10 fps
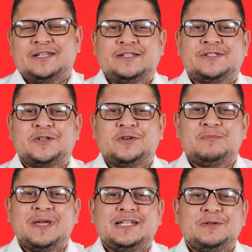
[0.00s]

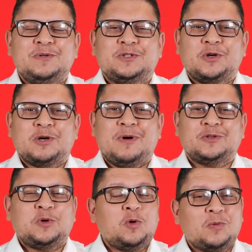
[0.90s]
So mainly we'll talk
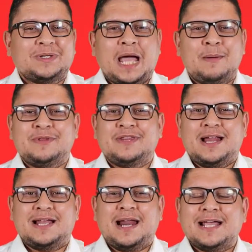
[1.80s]
about all what happened
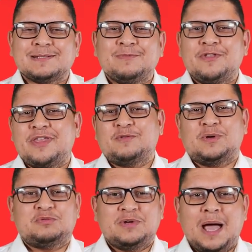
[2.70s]
last month and
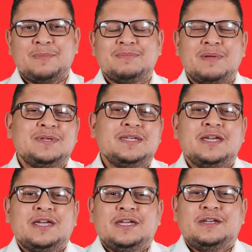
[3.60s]
what will happen
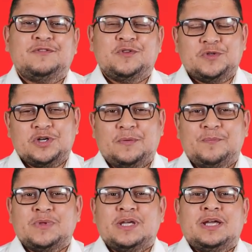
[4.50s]
maybe in
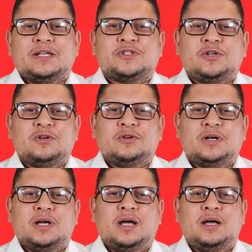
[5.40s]
future.
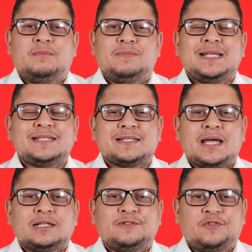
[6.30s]
So um, let's
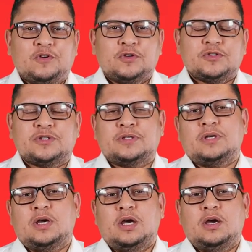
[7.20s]
start
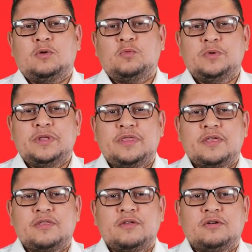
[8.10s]
first uh,
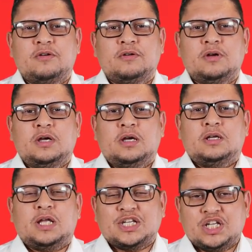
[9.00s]
with the
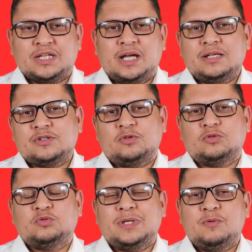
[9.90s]
agenda.
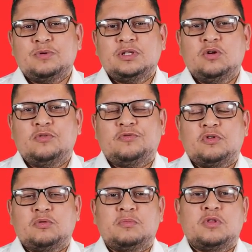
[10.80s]
So today we'll go
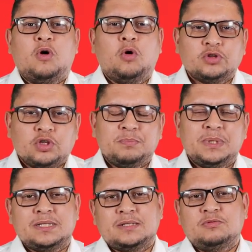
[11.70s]
from the hot
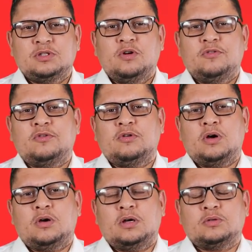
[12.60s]
topics. We'll go
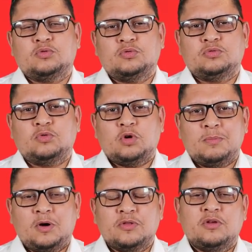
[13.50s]
for, uh, to talk
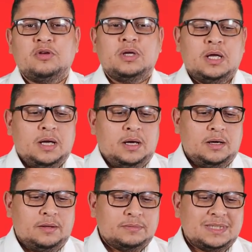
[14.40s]
about the
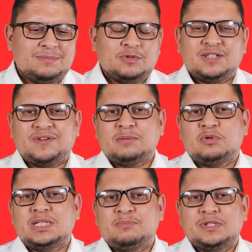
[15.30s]
uh, team
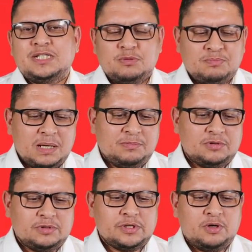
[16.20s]
notified body position
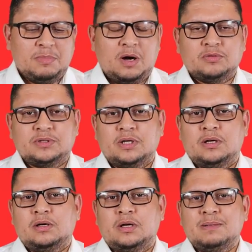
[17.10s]
papers, about
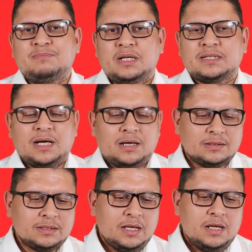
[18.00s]
uh, implant
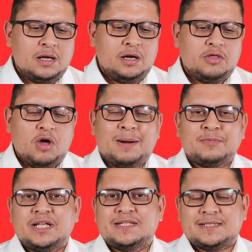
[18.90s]
card, uh, the
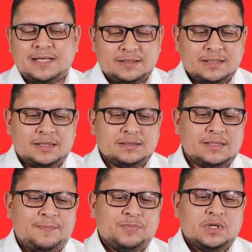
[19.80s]
harmonized
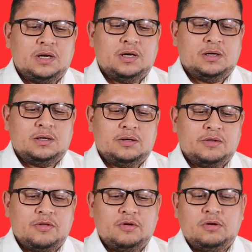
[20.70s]
standards,
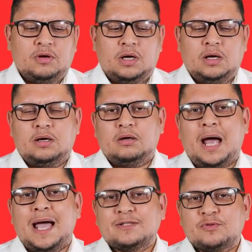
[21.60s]
uh, the
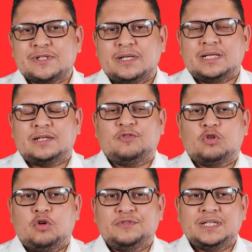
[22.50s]
uh, ISO standard
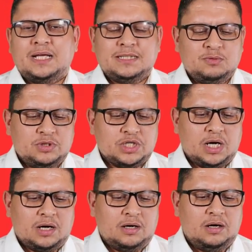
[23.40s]
for COVID-19, which
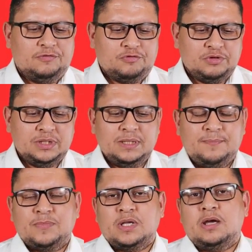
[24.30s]
are uh, free,
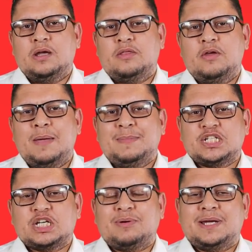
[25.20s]
the
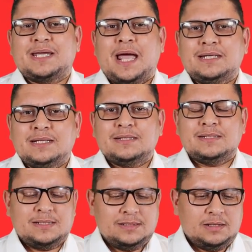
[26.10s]
MHRA
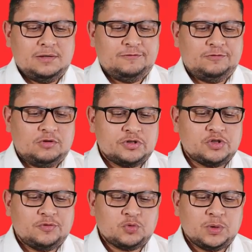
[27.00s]
guidance for
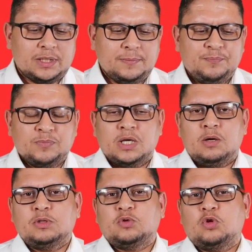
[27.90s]
software.
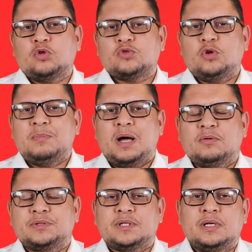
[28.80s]
We'll talk also
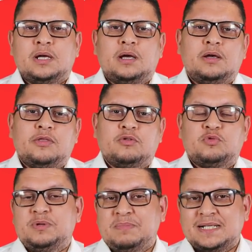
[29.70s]
about uh, the
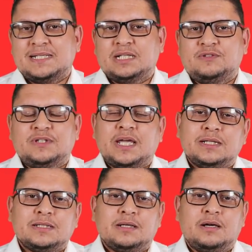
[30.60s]
green belt
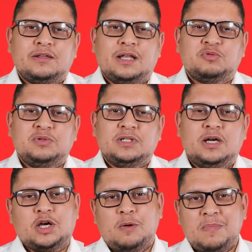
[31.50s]
certificate uh, that
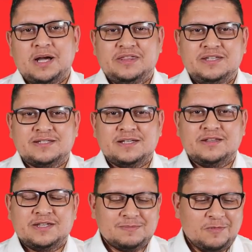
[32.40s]
will come back this
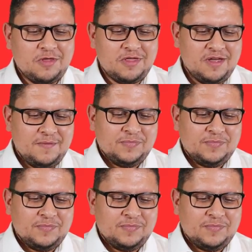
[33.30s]
uh, this month.